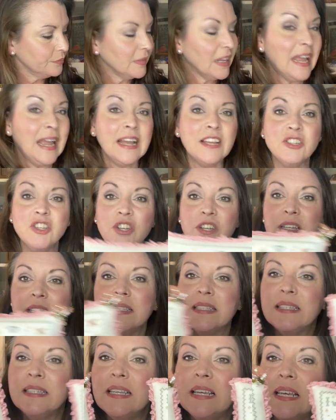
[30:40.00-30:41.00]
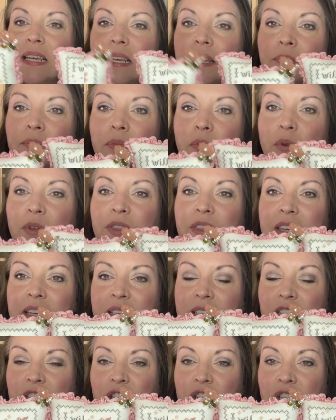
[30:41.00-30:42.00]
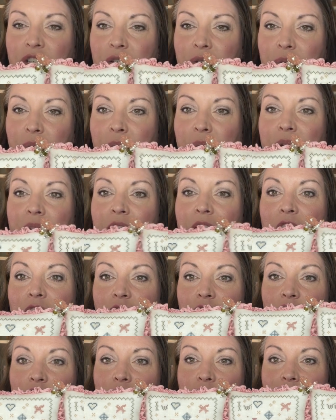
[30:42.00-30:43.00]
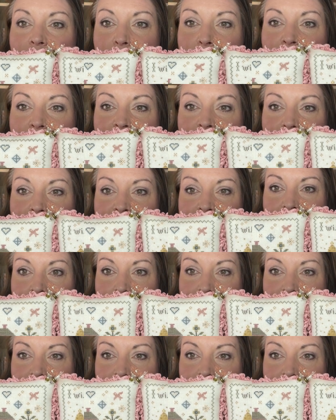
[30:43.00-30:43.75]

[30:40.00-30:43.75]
as you can see with these two, you can put them side